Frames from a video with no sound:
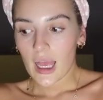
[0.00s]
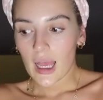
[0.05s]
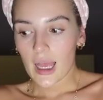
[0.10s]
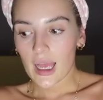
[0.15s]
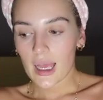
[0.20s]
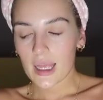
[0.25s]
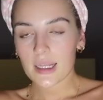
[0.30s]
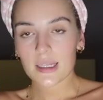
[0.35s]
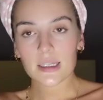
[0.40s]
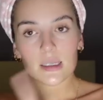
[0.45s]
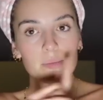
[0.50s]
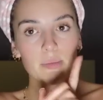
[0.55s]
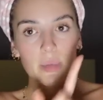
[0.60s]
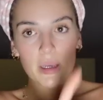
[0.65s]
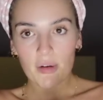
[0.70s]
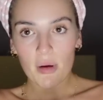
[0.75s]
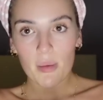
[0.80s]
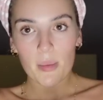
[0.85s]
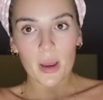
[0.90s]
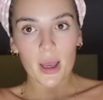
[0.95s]
and
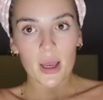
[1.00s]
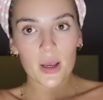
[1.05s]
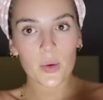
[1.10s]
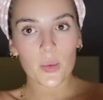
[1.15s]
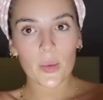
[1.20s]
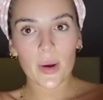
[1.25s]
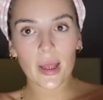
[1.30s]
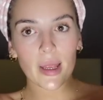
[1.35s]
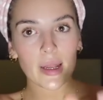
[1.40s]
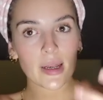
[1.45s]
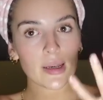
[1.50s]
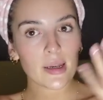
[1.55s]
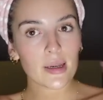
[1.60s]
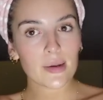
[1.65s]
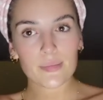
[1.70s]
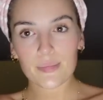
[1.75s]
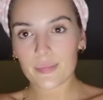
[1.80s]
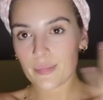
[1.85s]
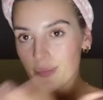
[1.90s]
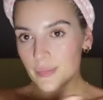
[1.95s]
be right back
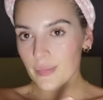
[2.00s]
when